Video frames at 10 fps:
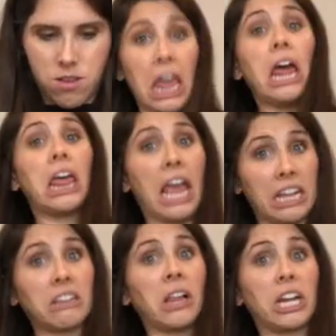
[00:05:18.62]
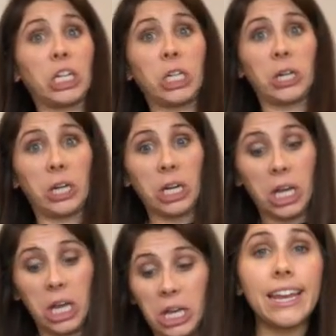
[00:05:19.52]
That's a lot of sugar.
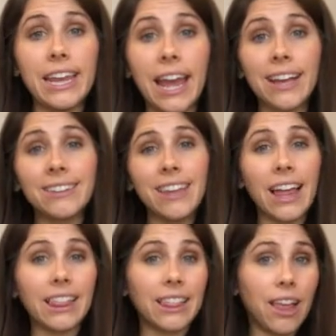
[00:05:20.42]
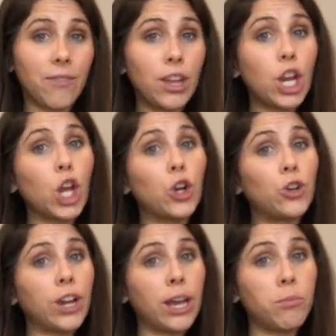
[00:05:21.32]
Next, 11
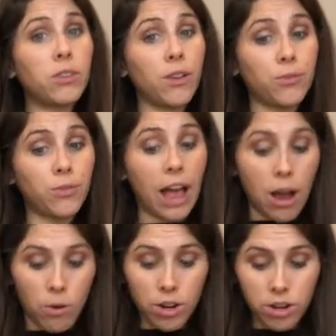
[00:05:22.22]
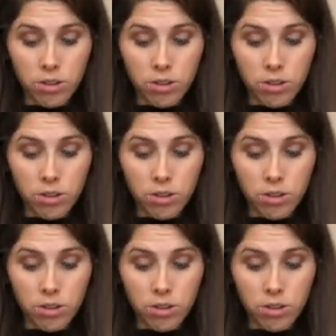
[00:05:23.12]
grams of flour.